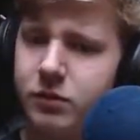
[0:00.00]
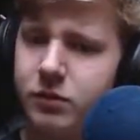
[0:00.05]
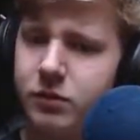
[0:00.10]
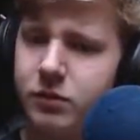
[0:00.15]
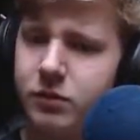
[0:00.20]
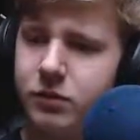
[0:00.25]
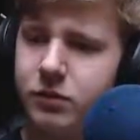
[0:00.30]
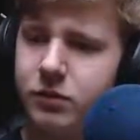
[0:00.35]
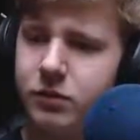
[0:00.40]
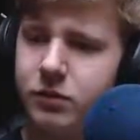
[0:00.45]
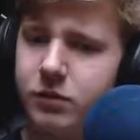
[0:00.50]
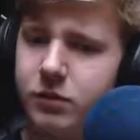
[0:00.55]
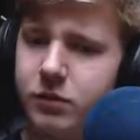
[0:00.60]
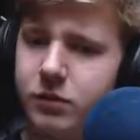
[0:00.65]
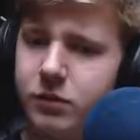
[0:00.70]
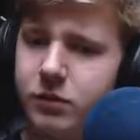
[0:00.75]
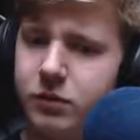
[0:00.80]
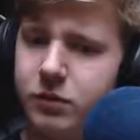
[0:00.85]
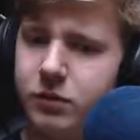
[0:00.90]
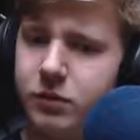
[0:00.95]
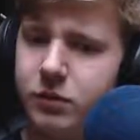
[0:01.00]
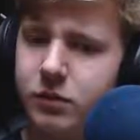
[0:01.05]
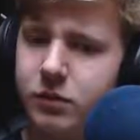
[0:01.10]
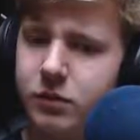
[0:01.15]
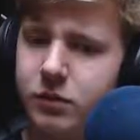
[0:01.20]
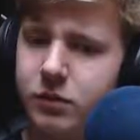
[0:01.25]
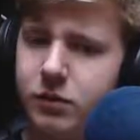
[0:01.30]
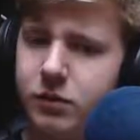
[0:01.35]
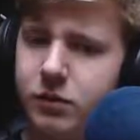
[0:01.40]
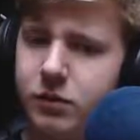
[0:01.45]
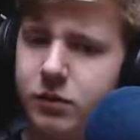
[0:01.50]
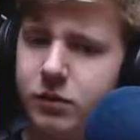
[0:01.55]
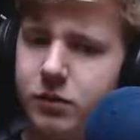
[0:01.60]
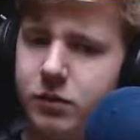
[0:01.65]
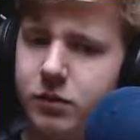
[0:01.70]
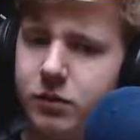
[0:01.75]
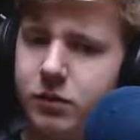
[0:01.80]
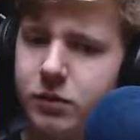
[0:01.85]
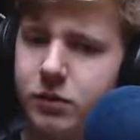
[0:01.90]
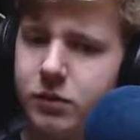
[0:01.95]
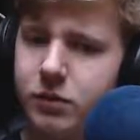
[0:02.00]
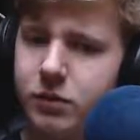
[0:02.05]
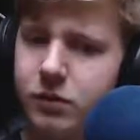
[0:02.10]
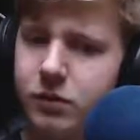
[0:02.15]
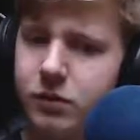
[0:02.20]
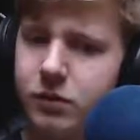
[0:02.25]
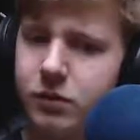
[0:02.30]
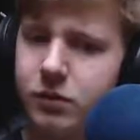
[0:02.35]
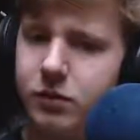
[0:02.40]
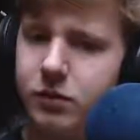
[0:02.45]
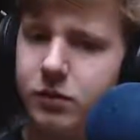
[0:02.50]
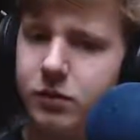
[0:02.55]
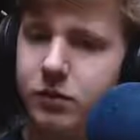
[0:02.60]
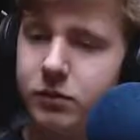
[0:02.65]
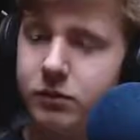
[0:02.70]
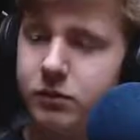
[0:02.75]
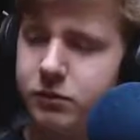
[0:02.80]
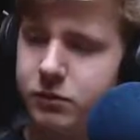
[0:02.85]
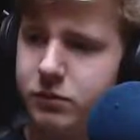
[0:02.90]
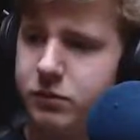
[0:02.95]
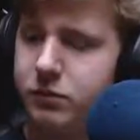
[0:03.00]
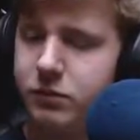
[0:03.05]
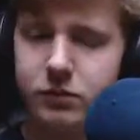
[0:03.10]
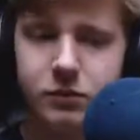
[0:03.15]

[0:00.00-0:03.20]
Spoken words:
Nobody speaks.